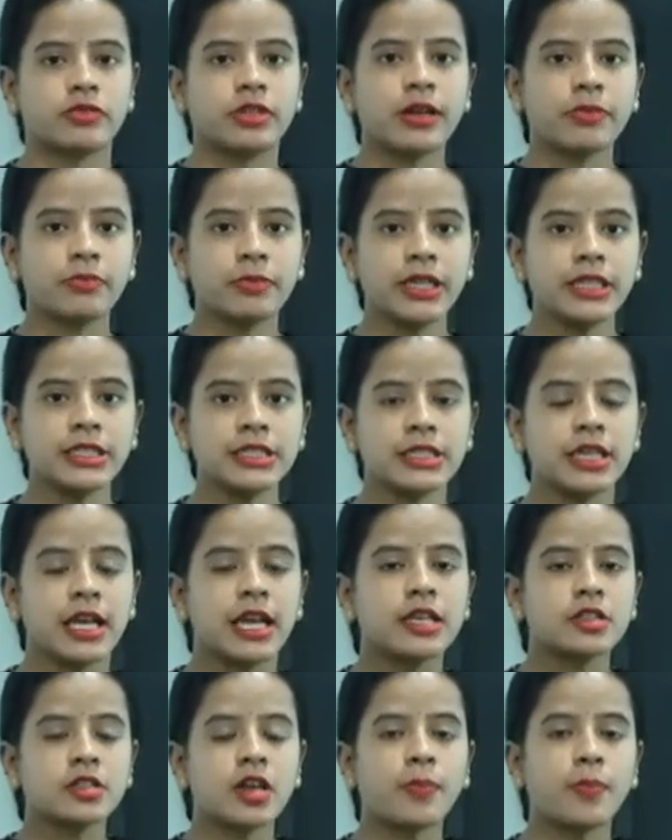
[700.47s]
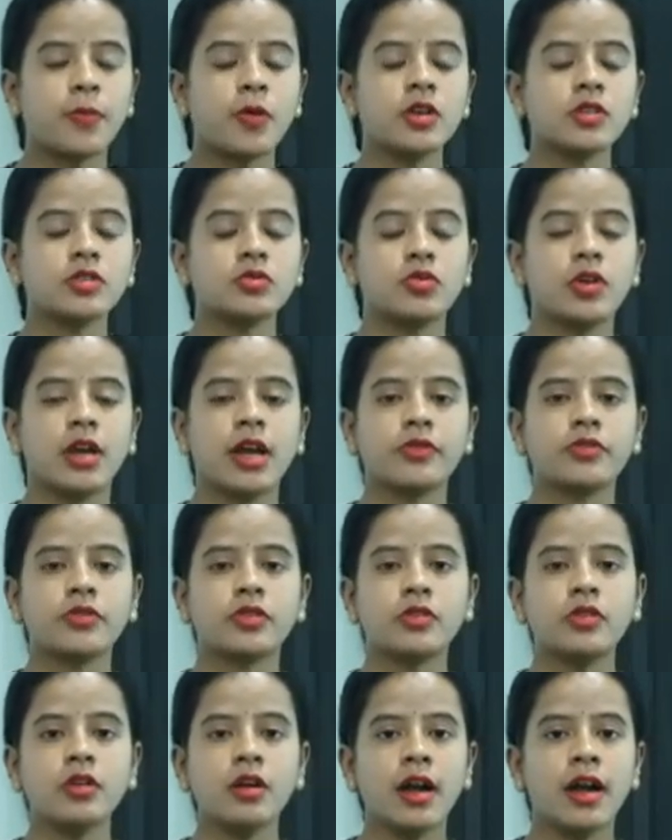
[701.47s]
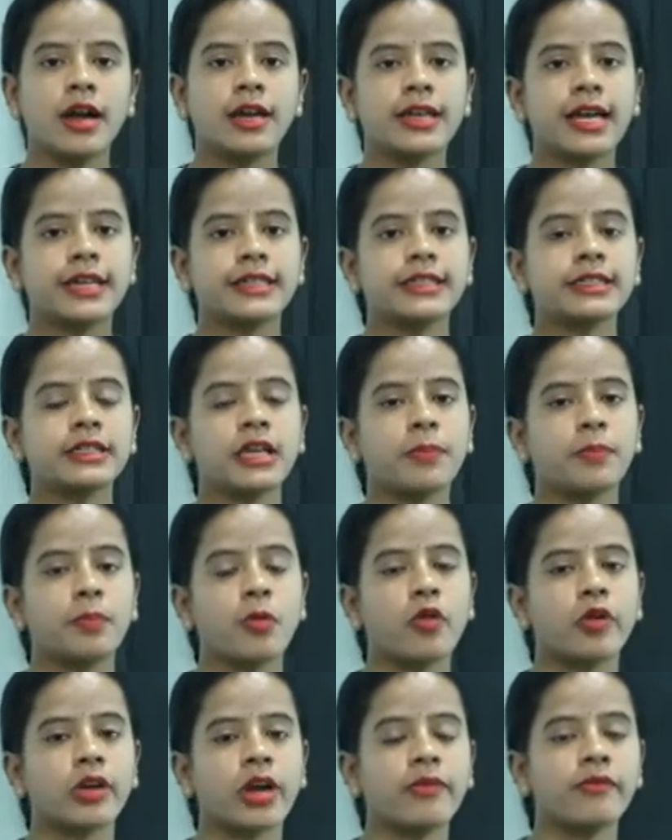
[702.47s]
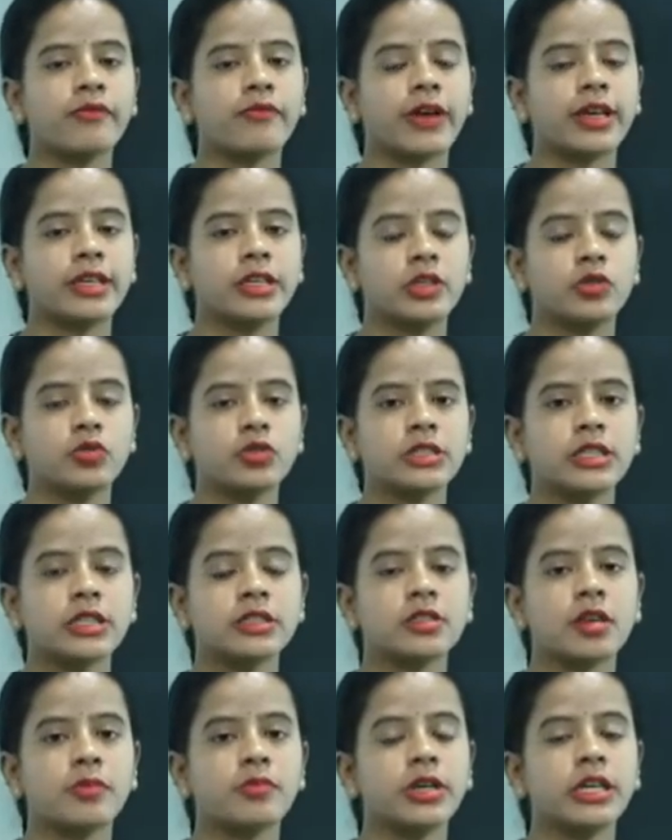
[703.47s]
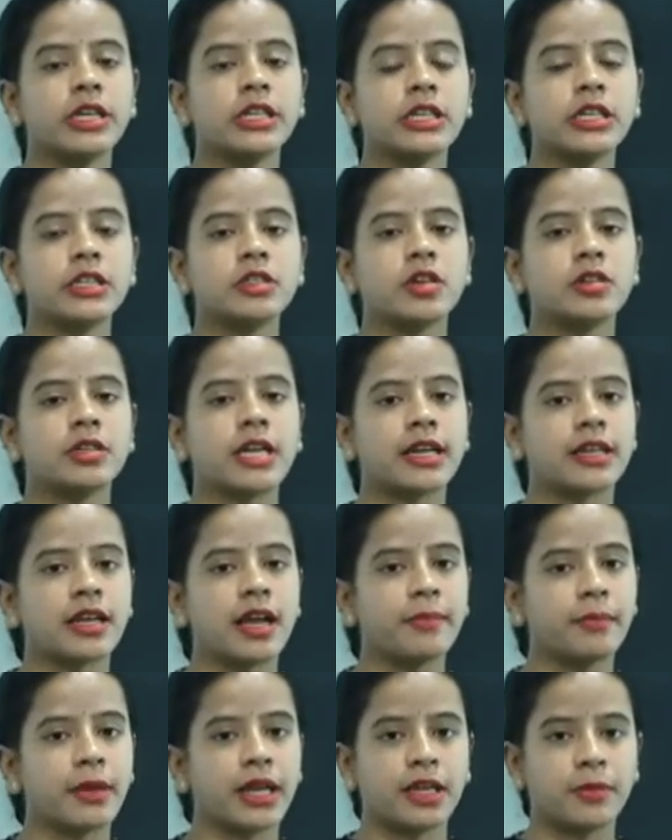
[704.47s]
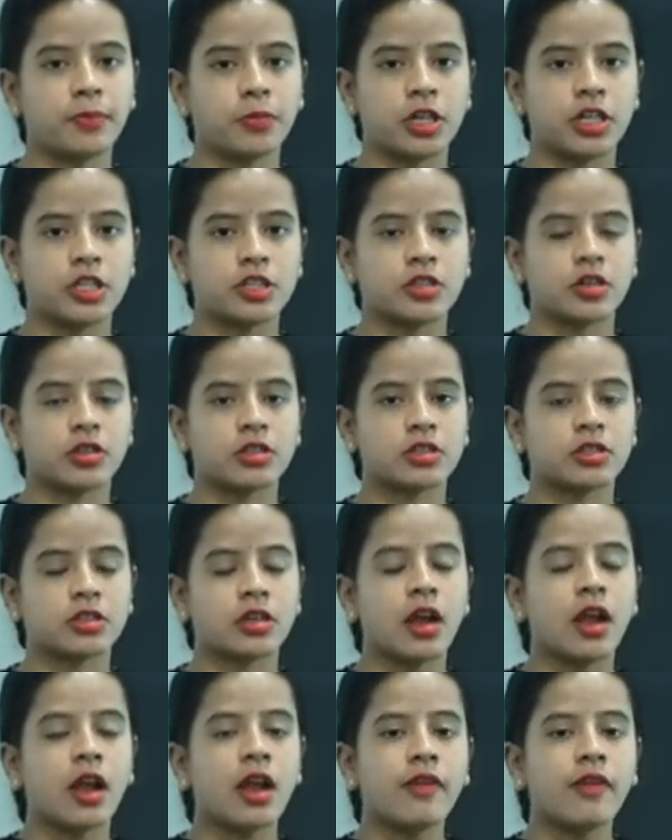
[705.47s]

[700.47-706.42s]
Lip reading: That means suppose we have to writing a program by using some integer data manipulations,